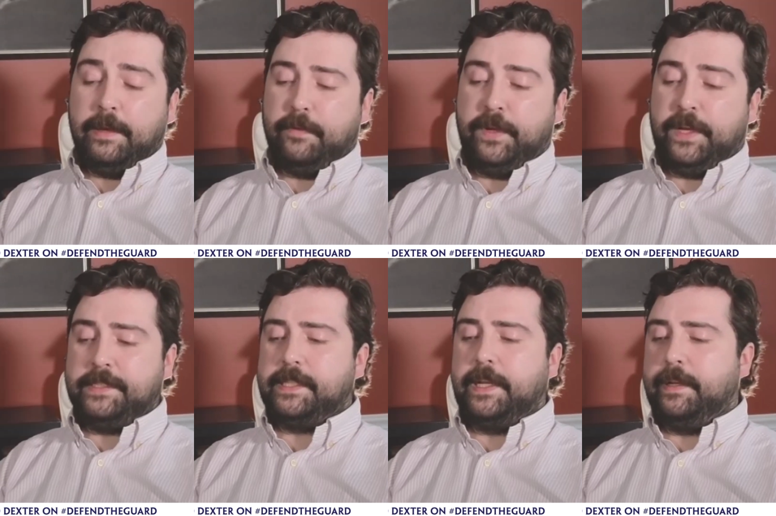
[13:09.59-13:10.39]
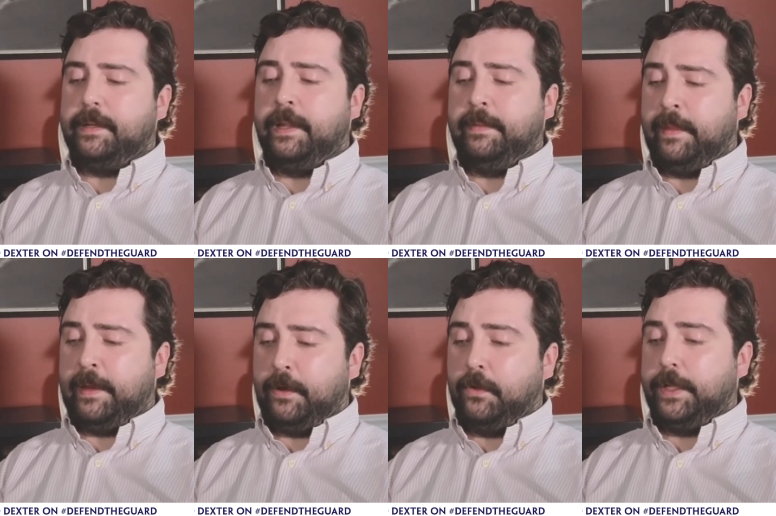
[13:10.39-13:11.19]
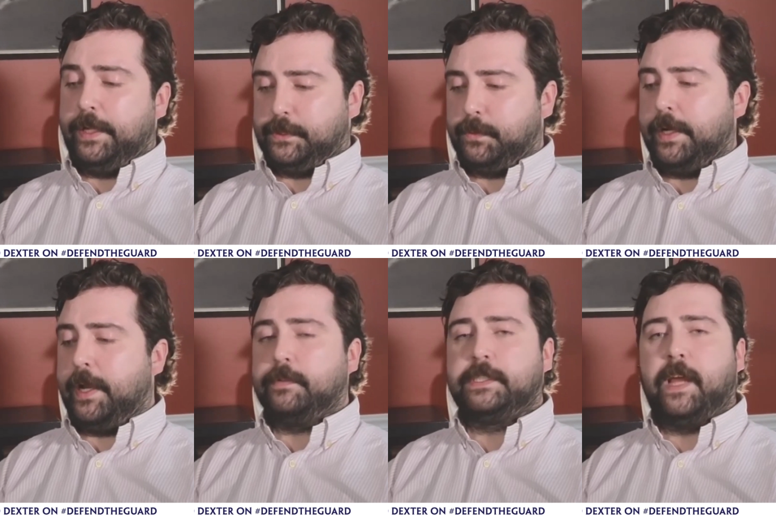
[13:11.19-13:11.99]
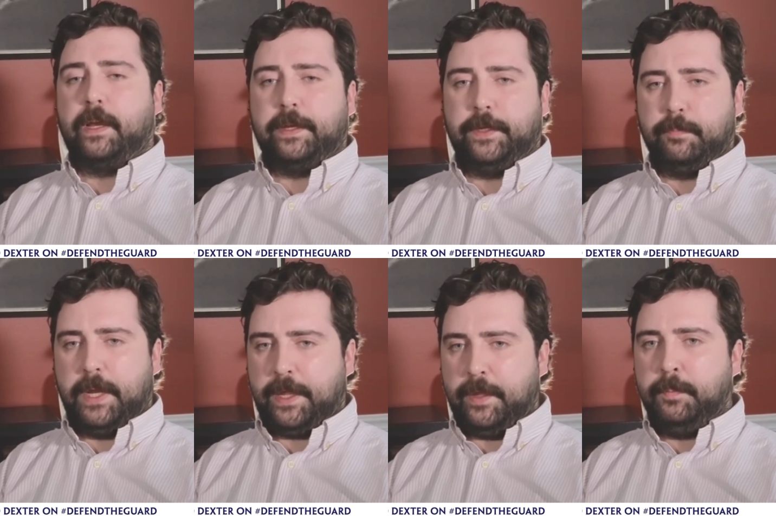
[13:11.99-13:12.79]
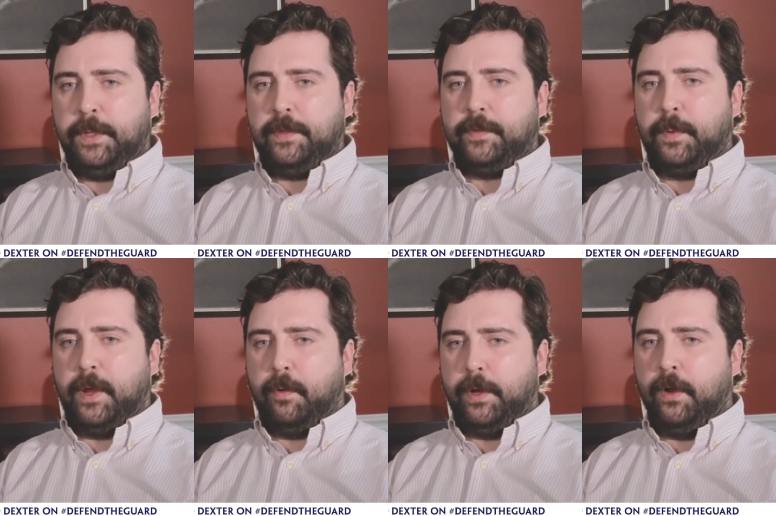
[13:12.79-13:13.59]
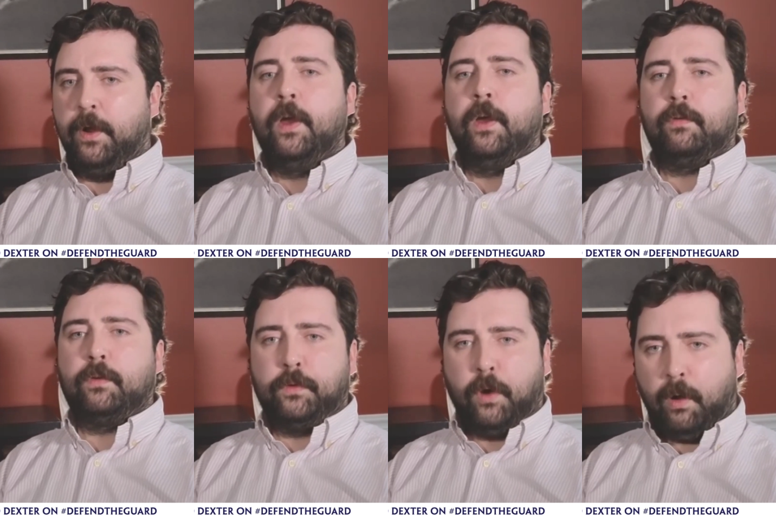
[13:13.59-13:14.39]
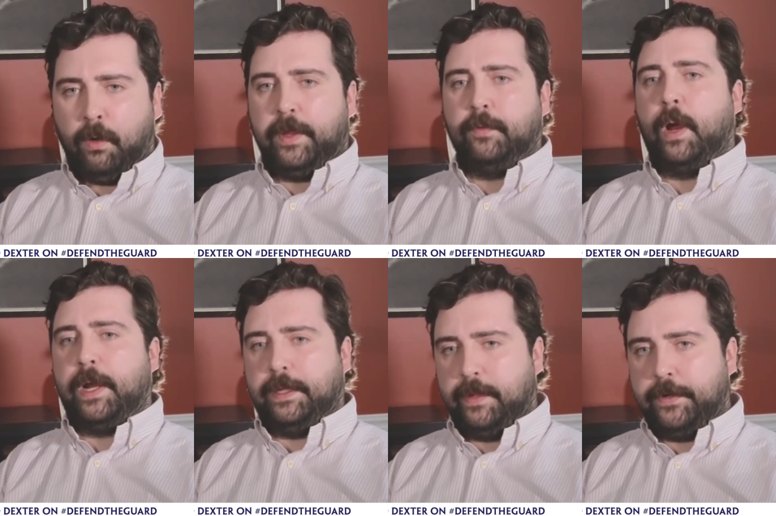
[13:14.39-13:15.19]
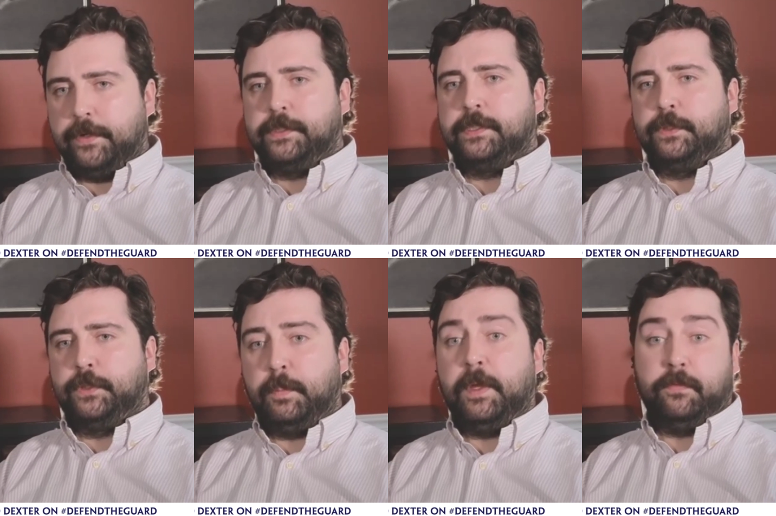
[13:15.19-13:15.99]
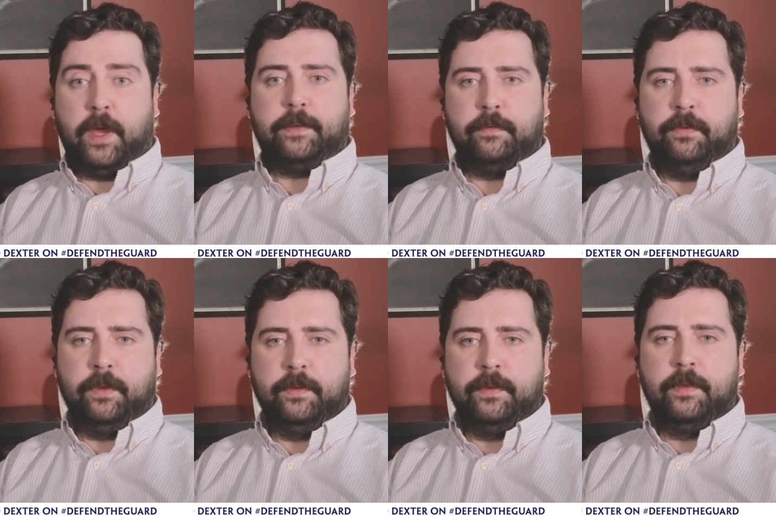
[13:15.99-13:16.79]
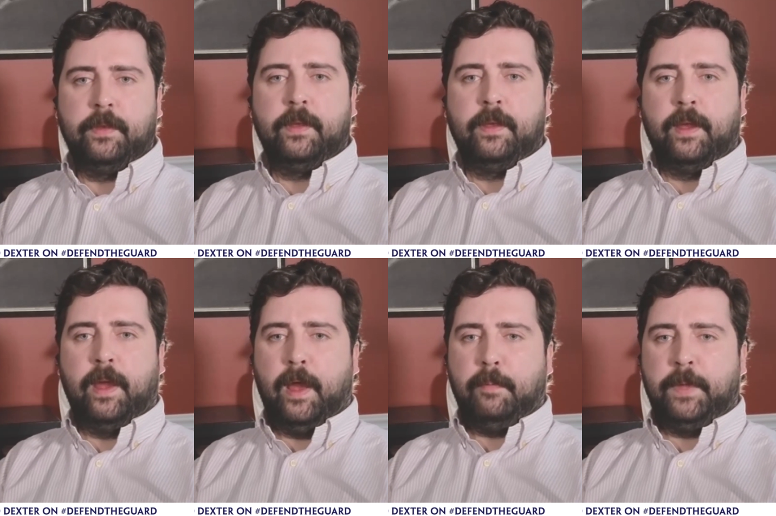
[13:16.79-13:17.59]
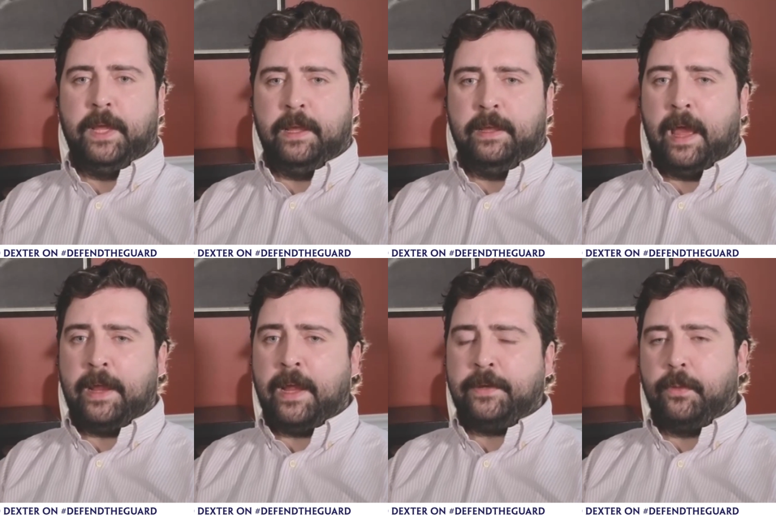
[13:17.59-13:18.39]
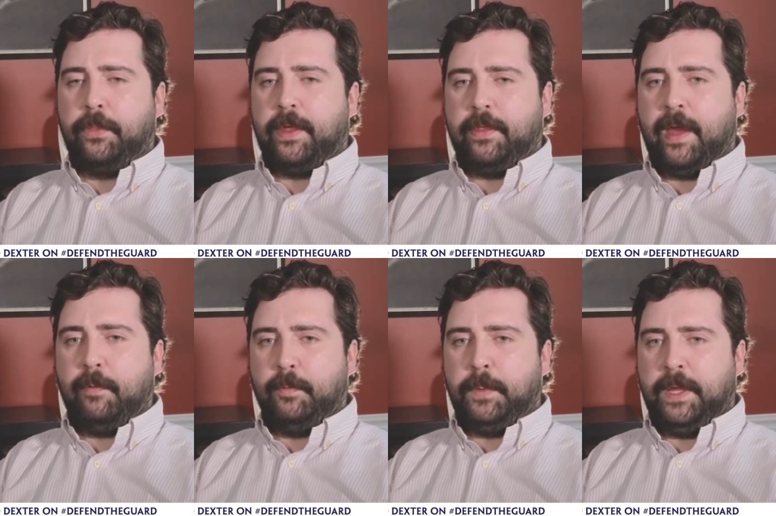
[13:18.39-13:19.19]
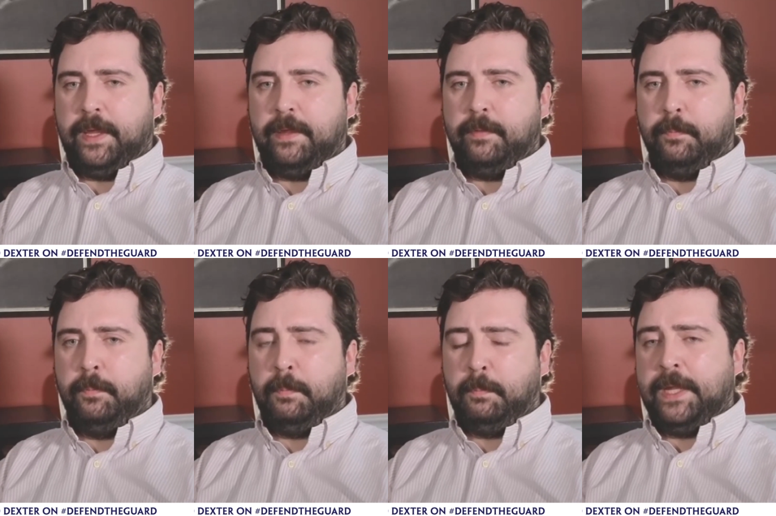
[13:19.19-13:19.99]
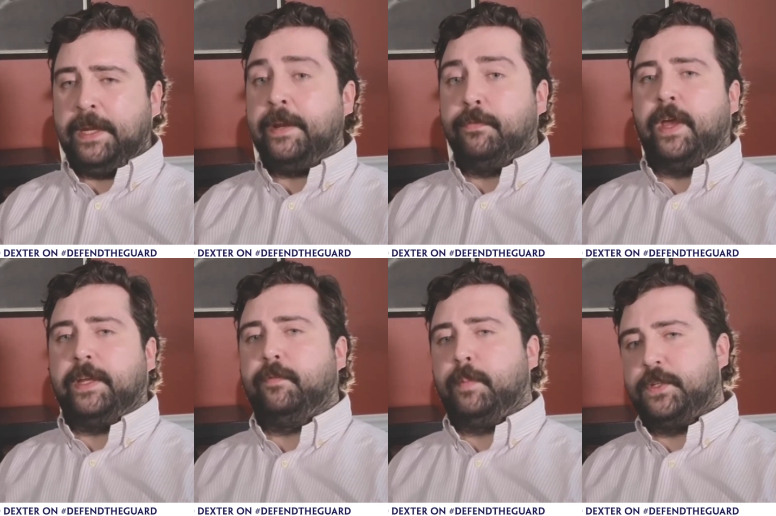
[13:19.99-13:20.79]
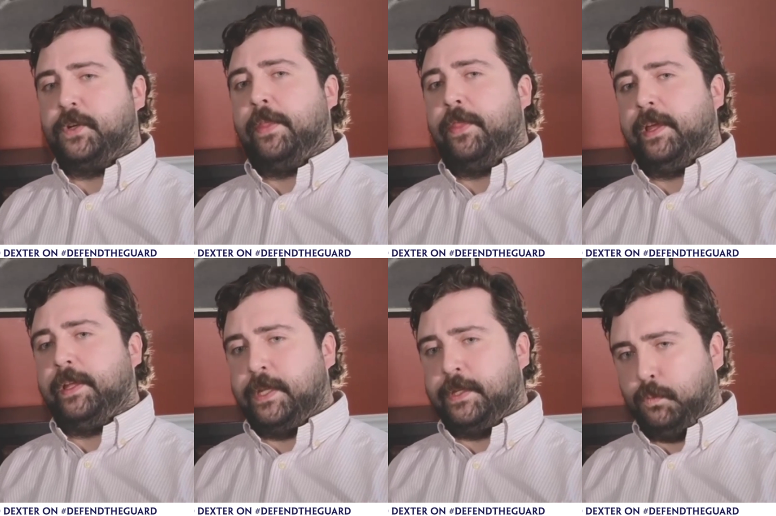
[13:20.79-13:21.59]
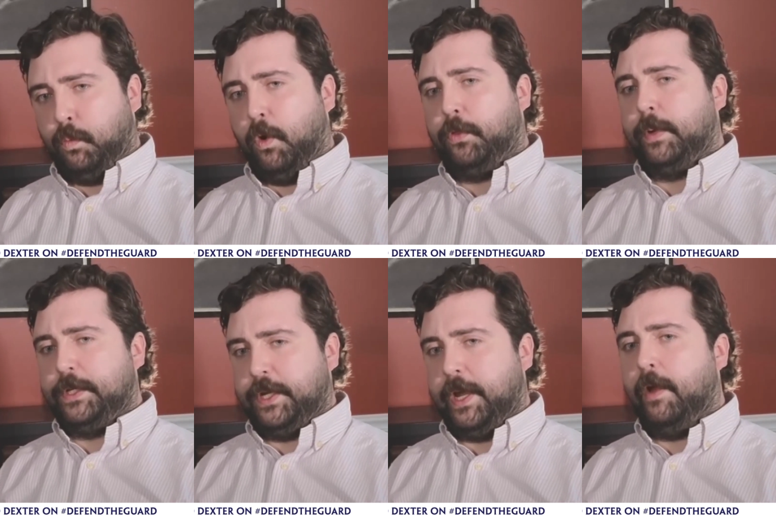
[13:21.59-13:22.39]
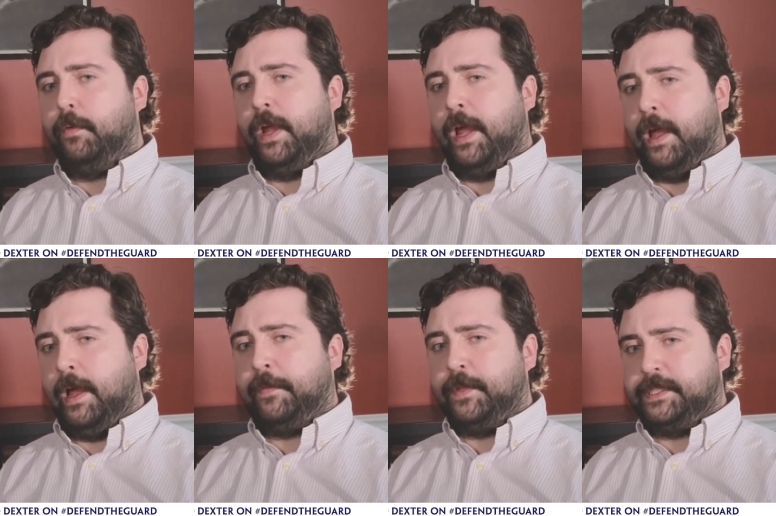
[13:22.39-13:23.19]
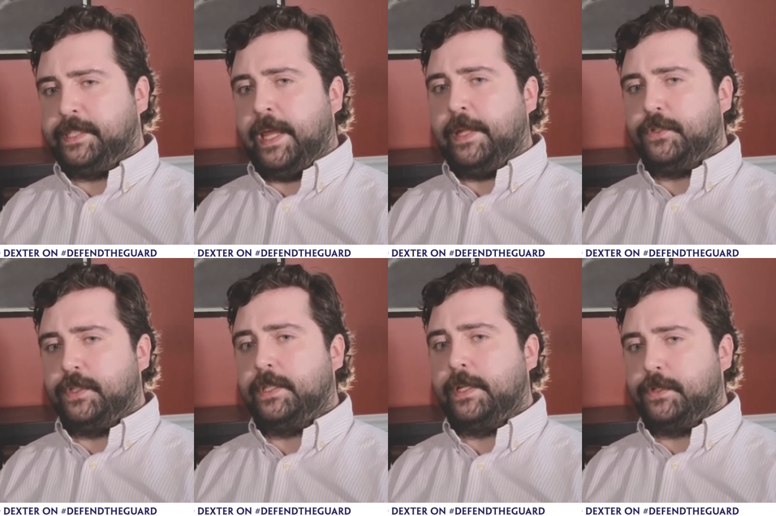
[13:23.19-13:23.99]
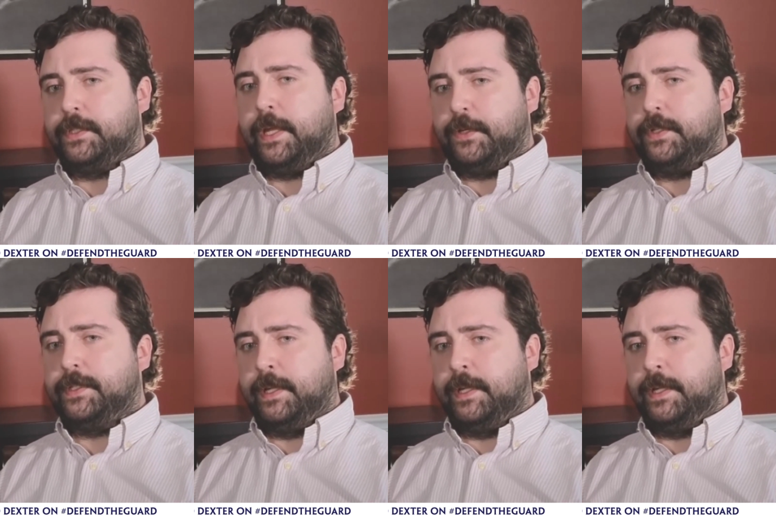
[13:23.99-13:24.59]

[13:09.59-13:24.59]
if it is that it only is right now stuck in committee, being the barrier, calling, writing letters could be effective. I don't think that would be an ineffective measure. I think it's worth reaching out at the stage this legislation is